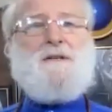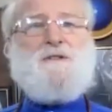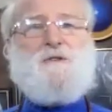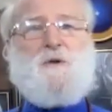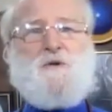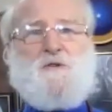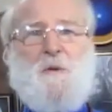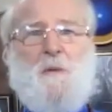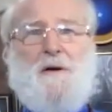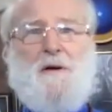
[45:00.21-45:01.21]
social
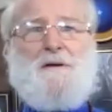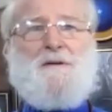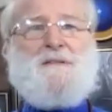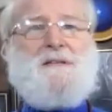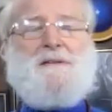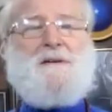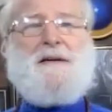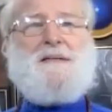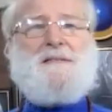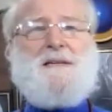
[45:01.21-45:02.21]
workers, these
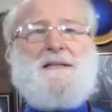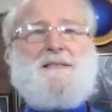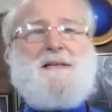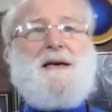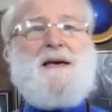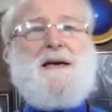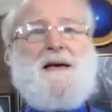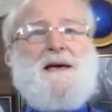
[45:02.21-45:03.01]
great saints, they